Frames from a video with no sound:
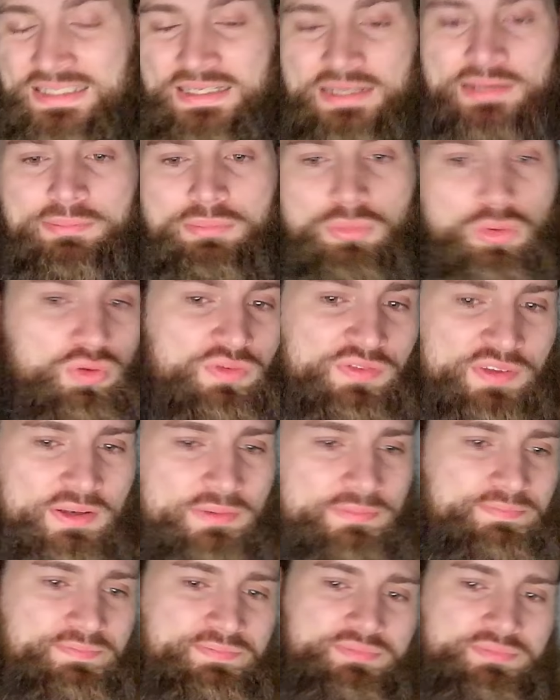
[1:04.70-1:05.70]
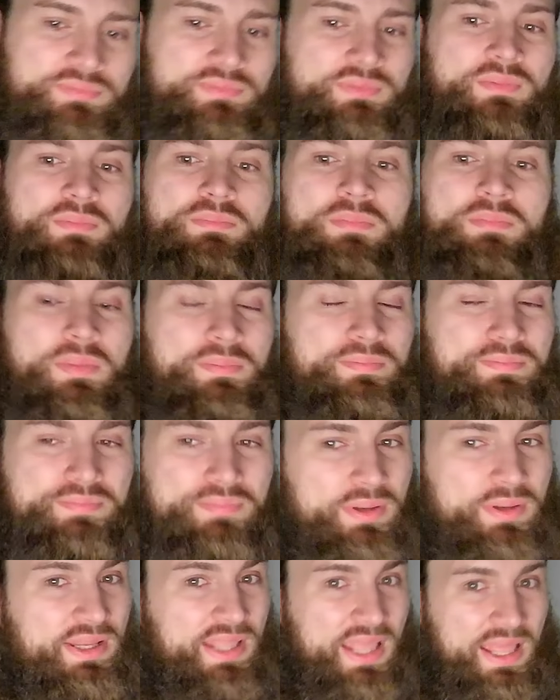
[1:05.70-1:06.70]
and moving.
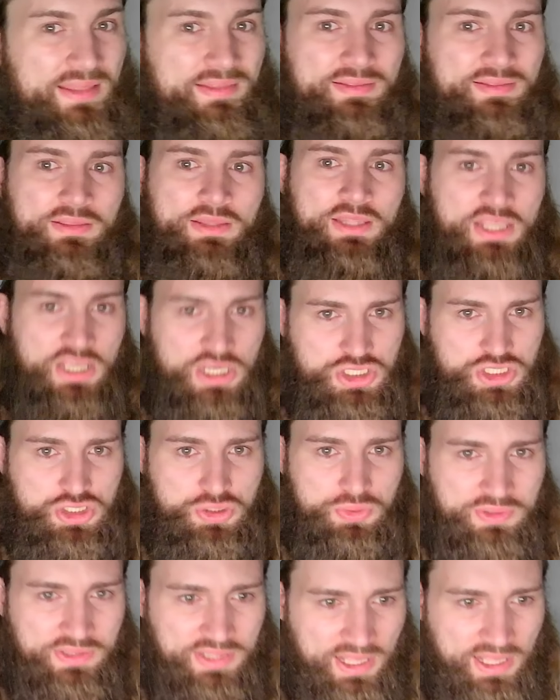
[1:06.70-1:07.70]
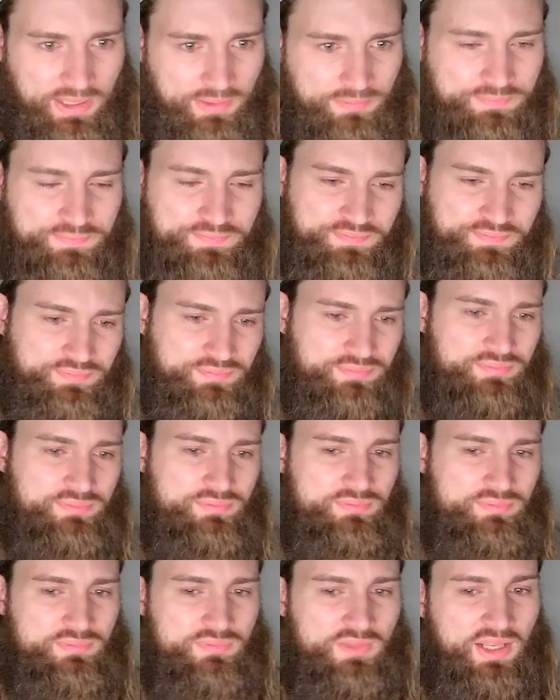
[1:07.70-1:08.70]
But again, the issue with that
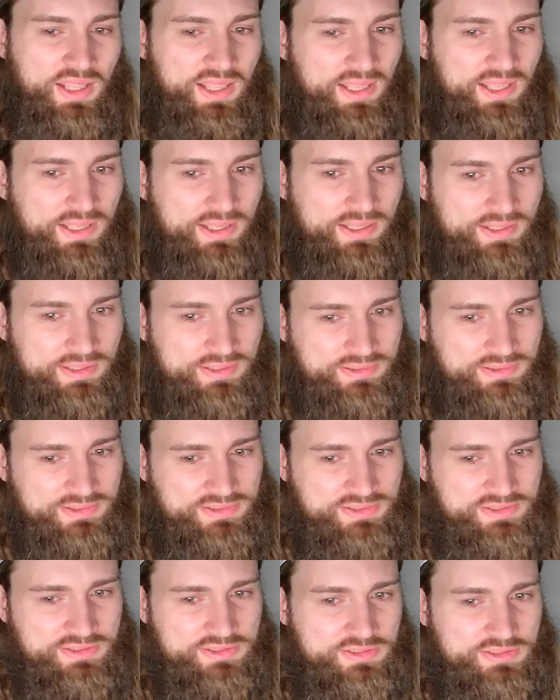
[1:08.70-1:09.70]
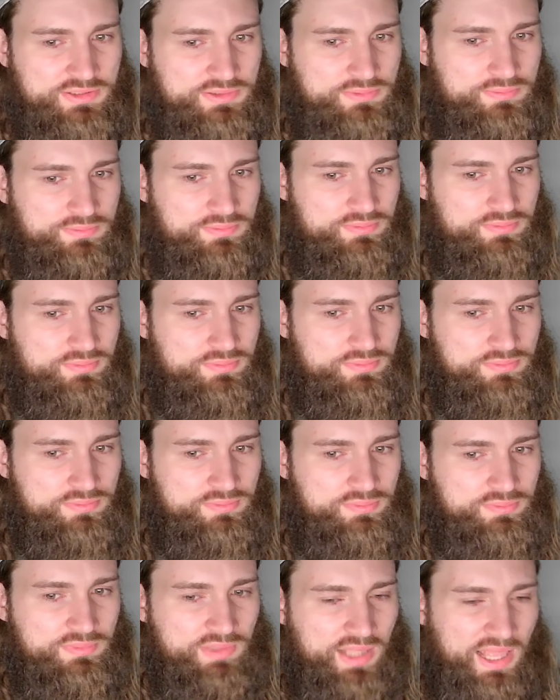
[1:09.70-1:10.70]
is
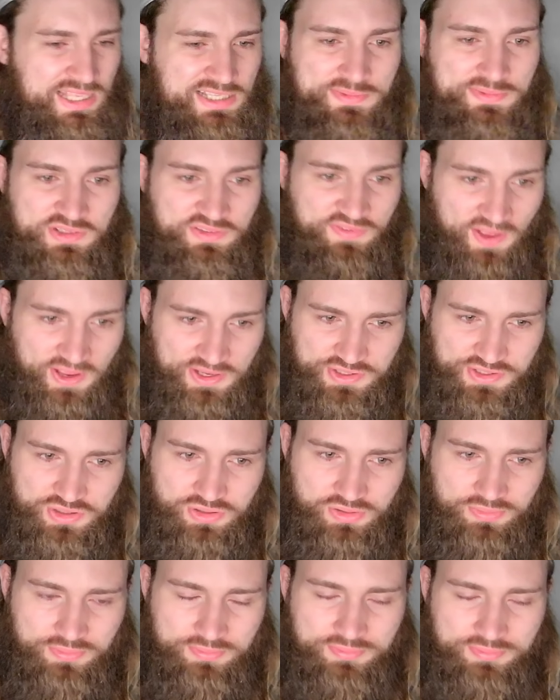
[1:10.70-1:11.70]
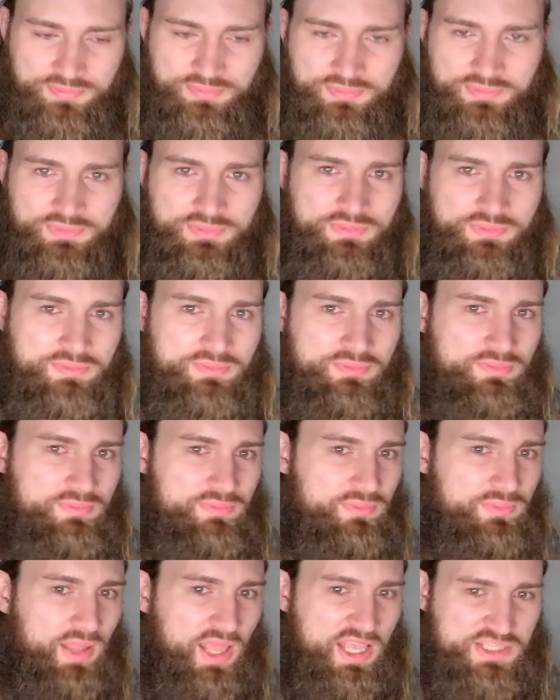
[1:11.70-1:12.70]
Lazman's faster.
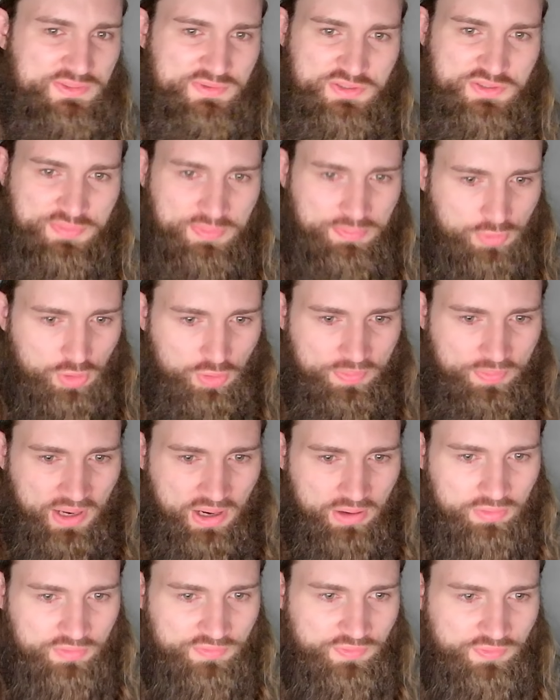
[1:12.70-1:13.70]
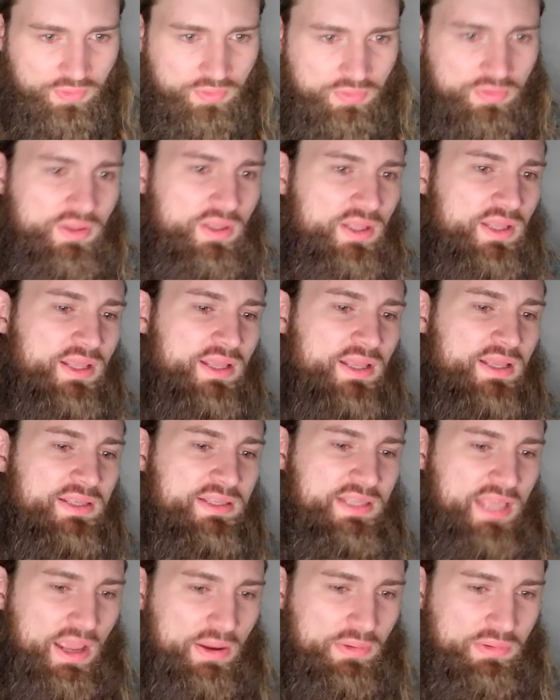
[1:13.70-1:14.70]
Lazman's more powerful.
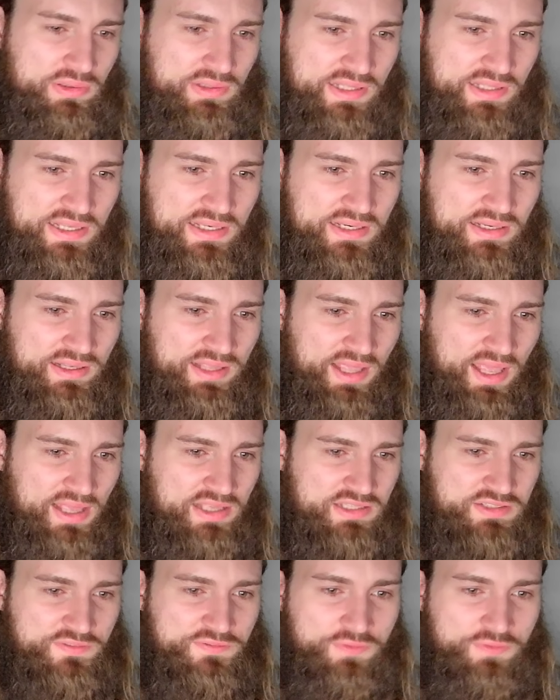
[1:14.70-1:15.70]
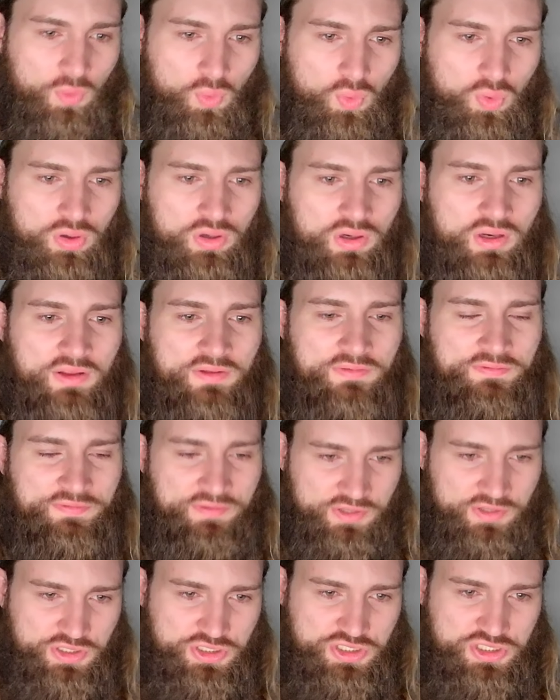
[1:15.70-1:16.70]
Karolina has 4
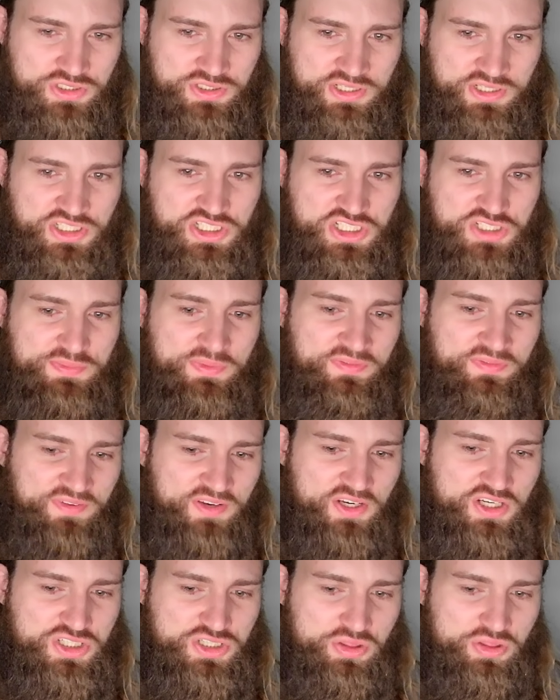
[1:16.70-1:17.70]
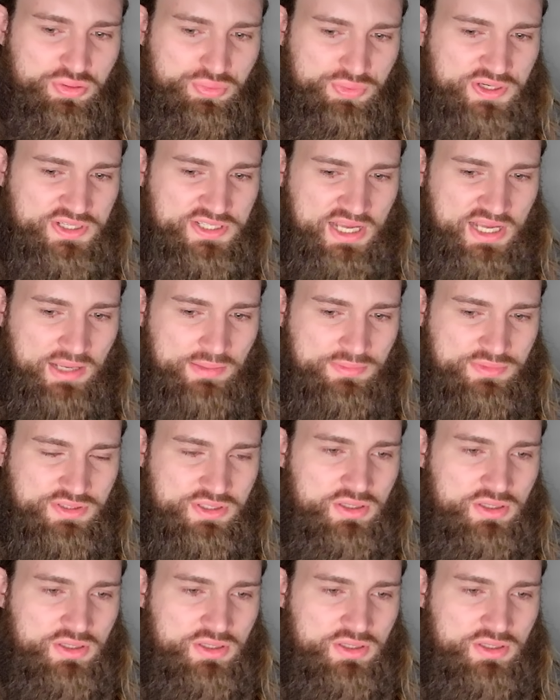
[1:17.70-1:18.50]
finishes, and she's been finished 3 times.